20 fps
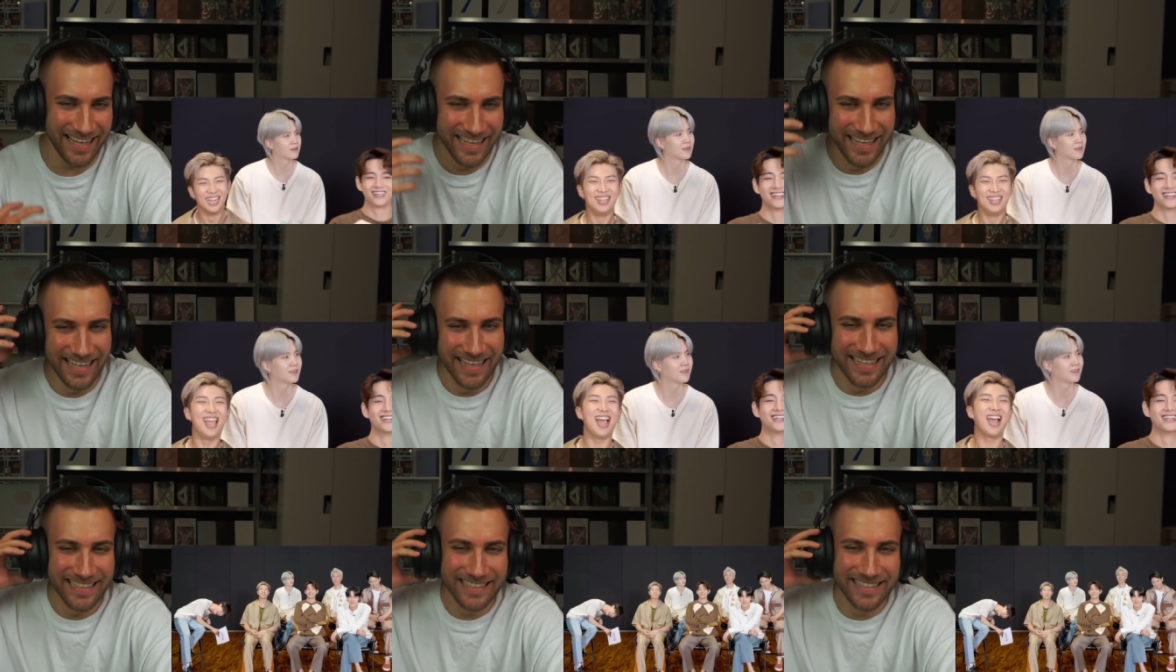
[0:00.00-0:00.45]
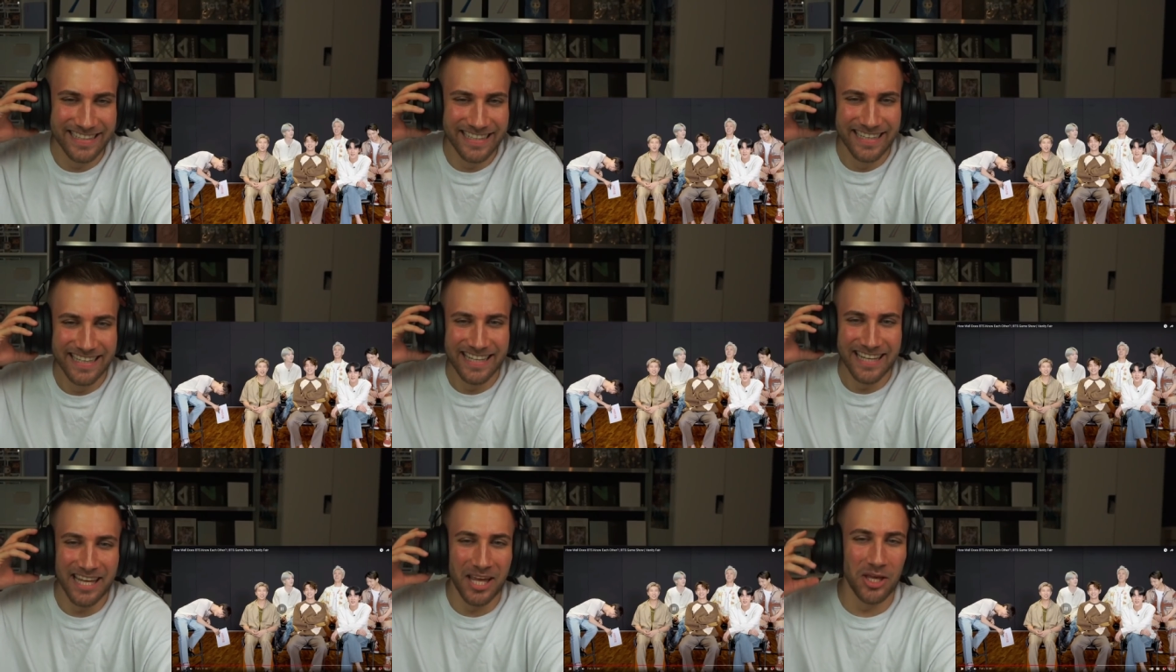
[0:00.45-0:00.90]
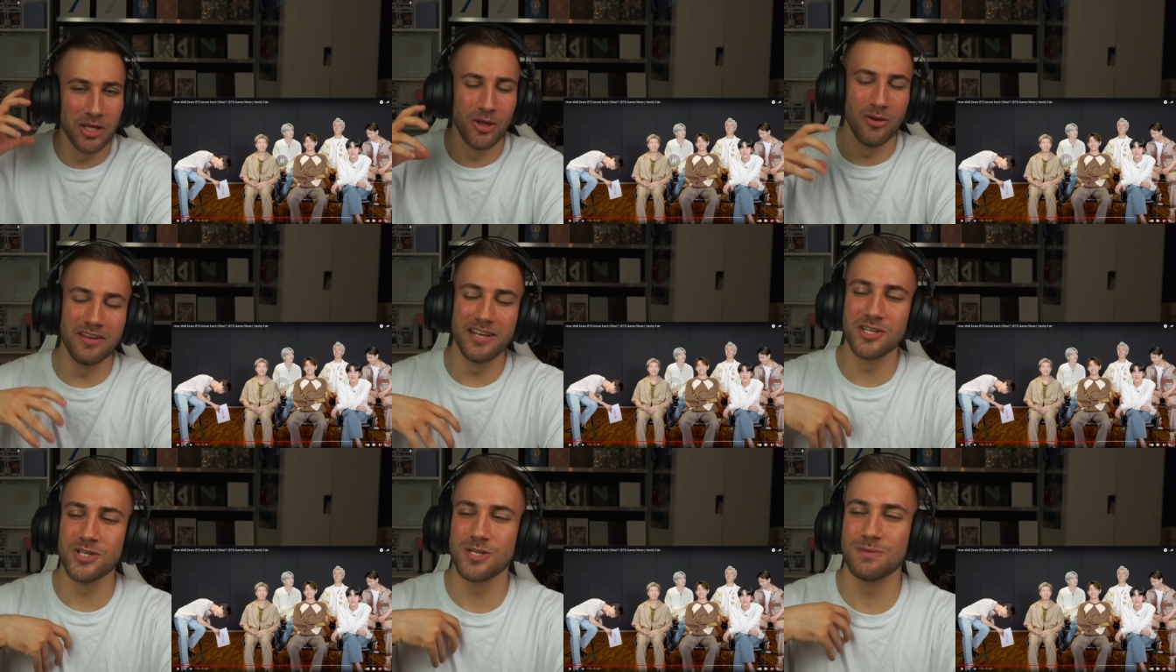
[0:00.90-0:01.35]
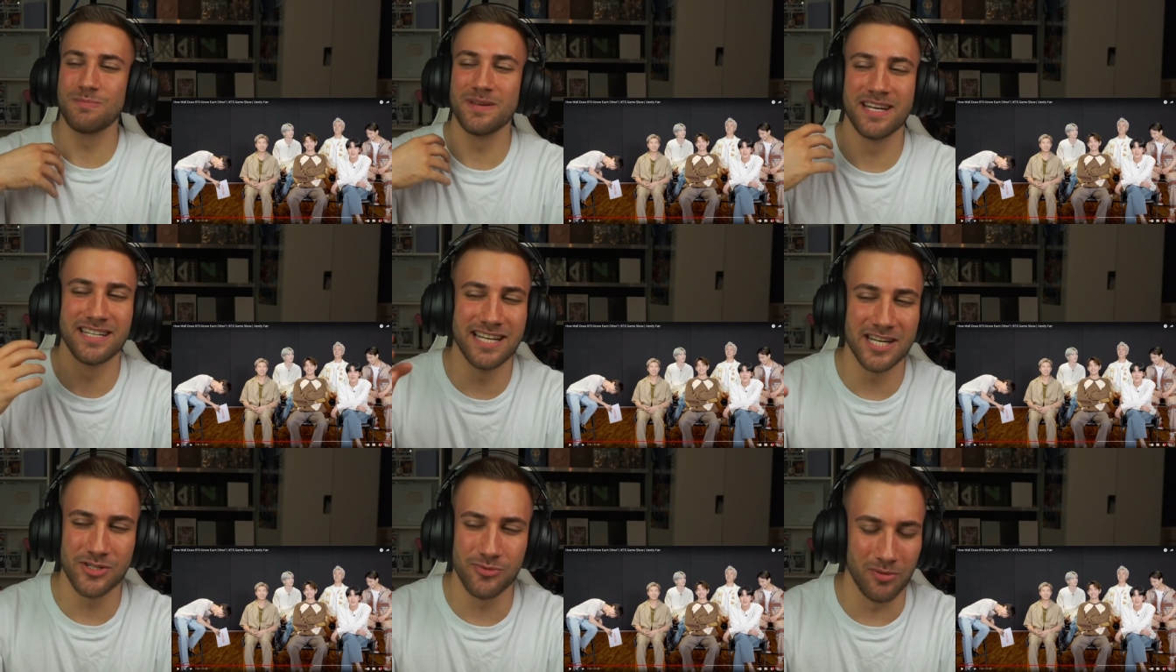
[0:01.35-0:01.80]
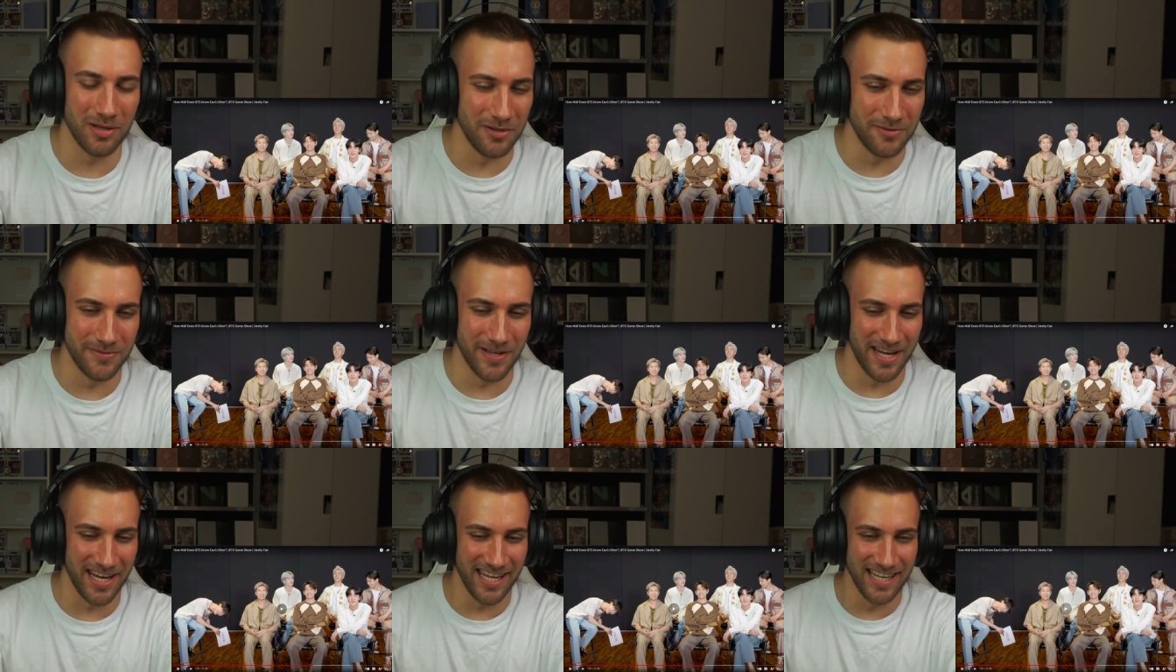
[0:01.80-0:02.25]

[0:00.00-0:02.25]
Next question. Youngie just being naturally funny.